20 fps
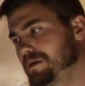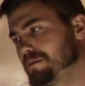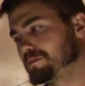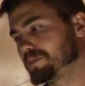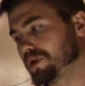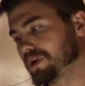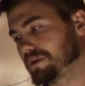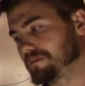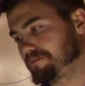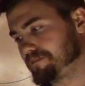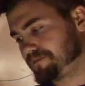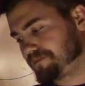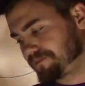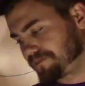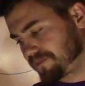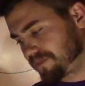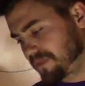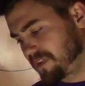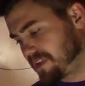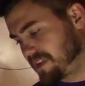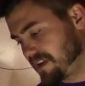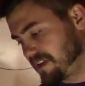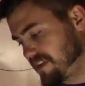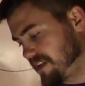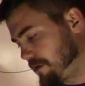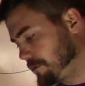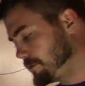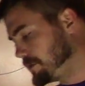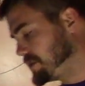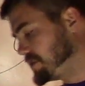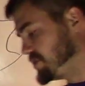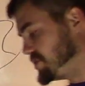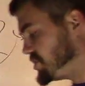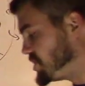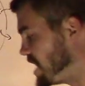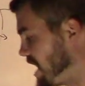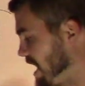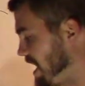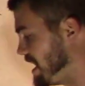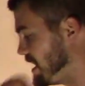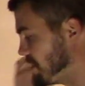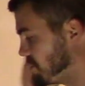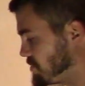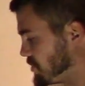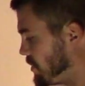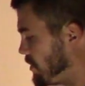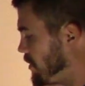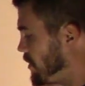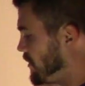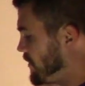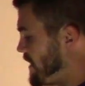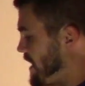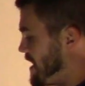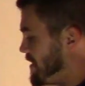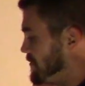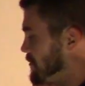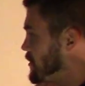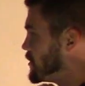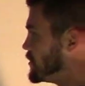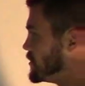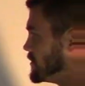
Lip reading: but they wouldn't change all that